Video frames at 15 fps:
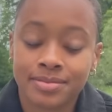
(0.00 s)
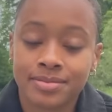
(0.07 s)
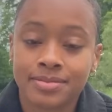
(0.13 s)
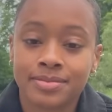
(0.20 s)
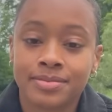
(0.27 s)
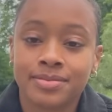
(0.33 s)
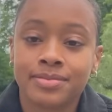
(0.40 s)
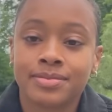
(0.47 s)

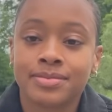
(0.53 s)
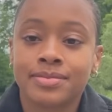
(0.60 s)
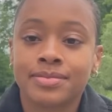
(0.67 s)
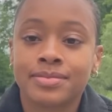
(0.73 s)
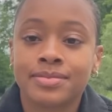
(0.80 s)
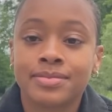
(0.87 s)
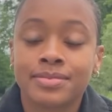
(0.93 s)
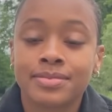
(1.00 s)

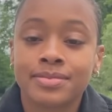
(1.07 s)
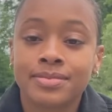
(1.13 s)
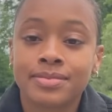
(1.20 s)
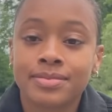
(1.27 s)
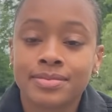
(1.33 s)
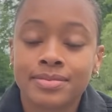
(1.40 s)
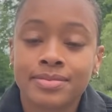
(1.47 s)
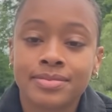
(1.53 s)

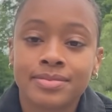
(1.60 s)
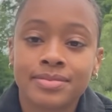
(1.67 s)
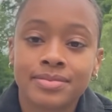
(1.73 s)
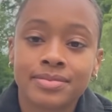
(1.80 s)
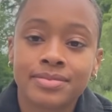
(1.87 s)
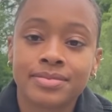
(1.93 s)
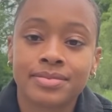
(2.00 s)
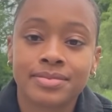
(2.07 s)

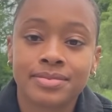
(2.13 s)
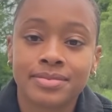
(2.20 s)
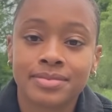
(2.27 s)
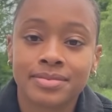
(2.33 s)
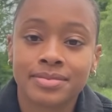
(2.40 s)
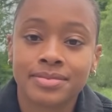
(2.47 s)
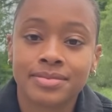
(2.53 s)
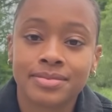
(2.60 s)

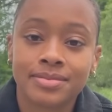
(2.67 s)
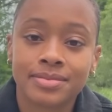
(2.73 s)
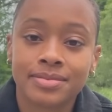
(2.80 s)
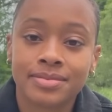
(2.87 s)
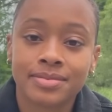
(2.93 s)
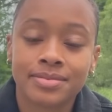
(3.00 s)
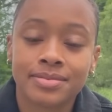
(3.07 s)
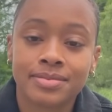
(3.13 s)

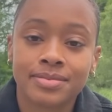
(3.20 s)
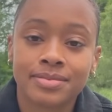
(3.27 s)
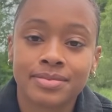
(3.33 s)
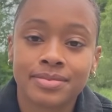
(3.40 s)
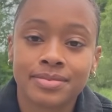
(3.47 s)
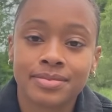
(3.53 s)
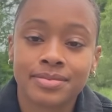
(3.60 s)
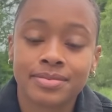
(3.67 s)

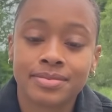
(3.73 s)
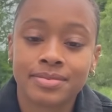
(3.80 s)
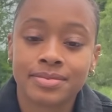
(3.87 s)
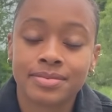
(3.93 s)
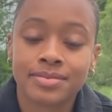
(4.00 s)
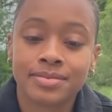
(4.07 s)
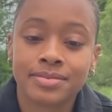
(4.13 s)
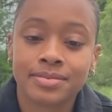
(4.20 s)

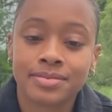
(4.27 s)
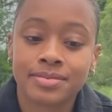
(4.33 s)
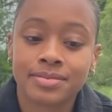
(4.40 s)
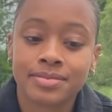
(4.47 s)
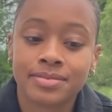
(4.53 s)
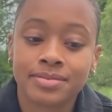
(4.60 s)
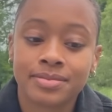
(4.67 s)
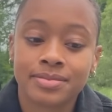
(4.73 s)

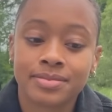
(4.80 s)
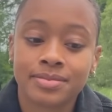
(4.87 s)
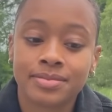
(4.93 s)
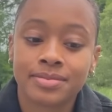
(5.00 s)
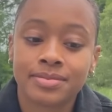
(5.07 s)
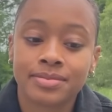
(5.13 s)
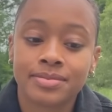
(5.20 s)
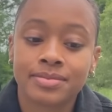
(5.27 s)

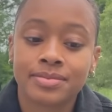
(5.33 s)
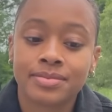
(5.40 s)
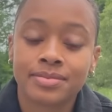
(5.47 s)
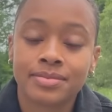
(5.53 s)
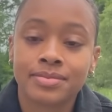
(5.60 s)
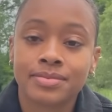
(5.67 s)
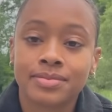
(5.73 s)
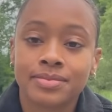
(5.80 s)

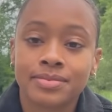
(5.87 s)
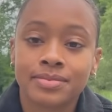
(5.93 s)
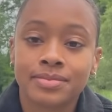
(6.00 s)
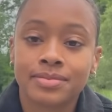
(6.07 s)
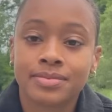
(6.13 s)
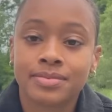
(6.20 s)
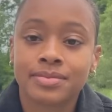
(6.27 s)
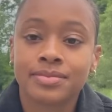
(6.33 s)

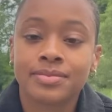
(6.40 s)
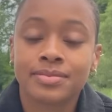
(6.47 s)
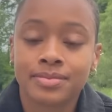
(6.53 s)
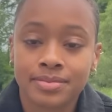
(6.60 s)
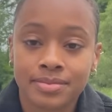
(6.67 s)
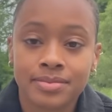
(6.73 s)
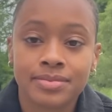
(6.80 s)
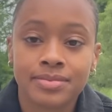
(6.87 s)

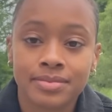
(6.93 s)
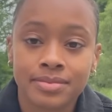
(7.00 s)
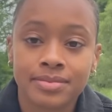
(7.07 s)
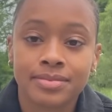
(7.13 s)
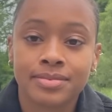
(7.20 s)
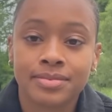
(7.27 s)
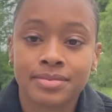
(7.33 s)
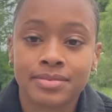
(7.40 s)

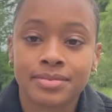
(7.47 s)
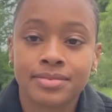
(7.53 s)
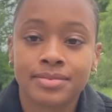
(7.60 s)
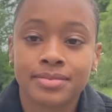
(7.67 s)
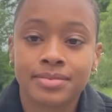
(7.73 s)
This person isn't speaking.